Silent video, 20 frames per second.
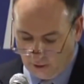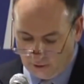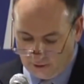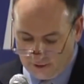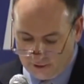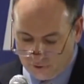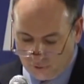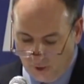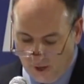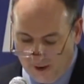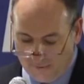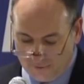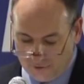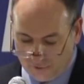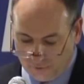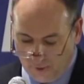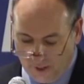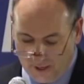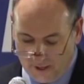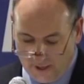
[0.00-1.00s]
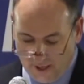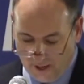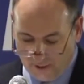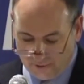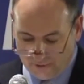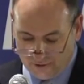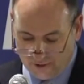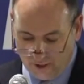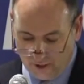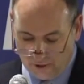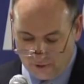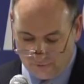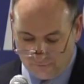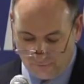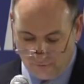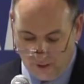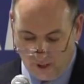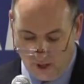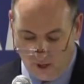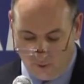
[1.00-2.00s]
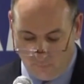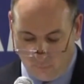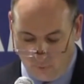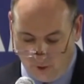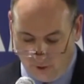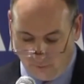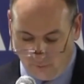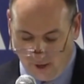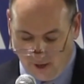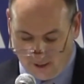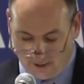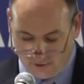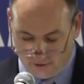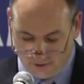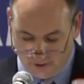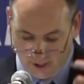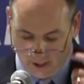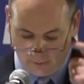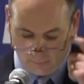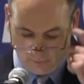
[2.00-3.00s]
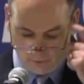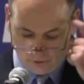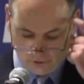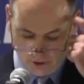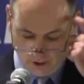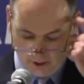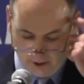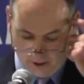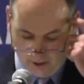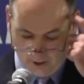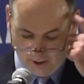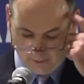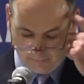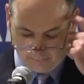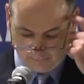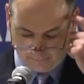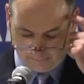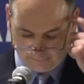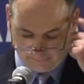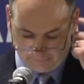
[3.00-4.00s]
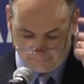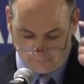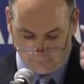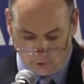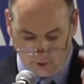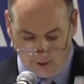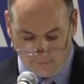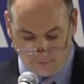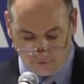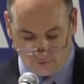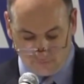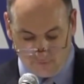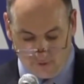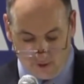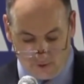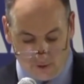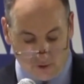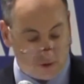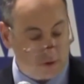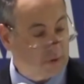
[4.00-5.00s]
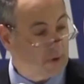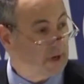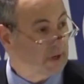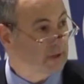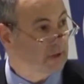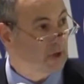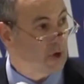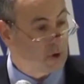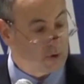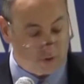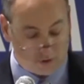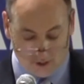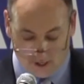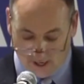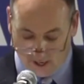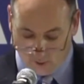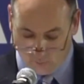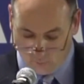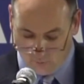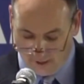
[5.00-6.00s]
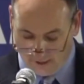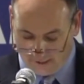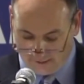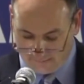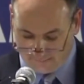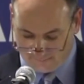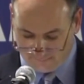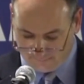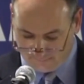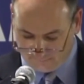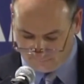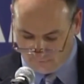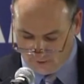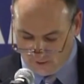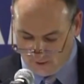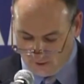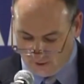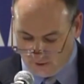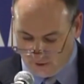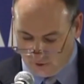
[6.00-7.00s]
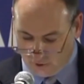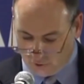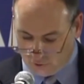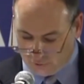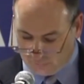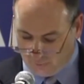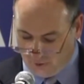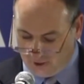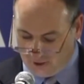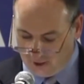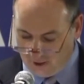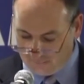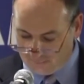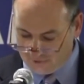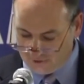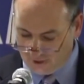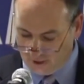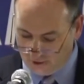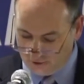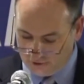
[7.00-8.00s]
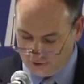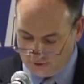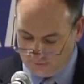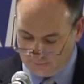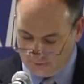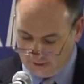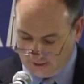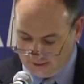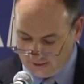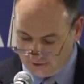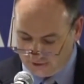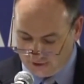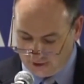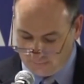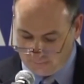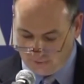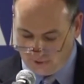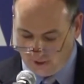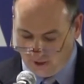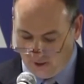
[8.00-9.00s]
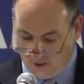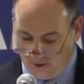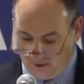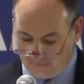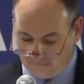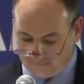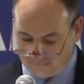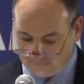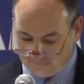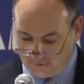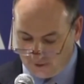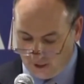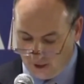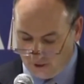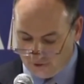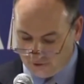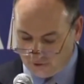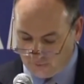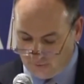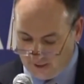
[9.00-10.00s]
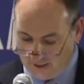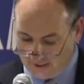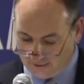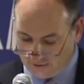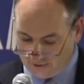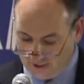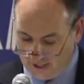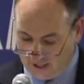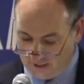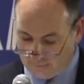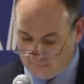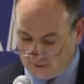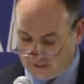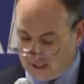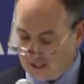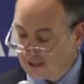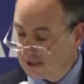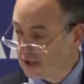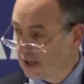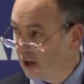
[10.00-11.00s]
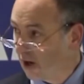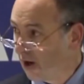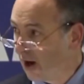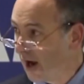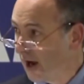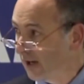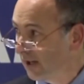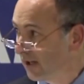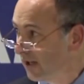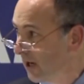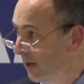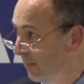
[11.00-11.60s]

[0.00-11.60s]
Alertly, Travis ran downstairs for help while Ryan stayed with J.R. Travis found our strength coach, Cat Wade, who sprinted upstairs to begin CPR. He also asked Dan McGinty, our